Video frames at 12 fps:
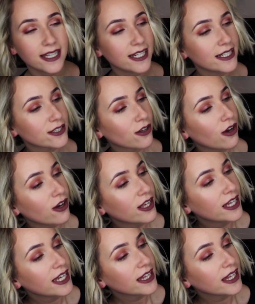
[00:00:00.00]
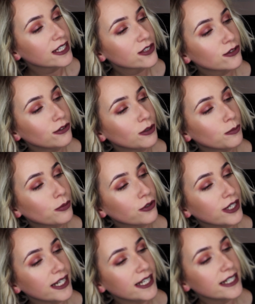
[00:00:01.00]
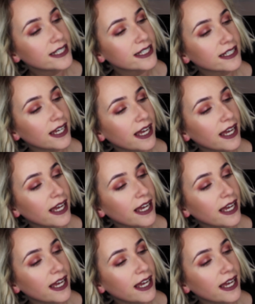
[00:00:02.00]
and then it's got little bunnies,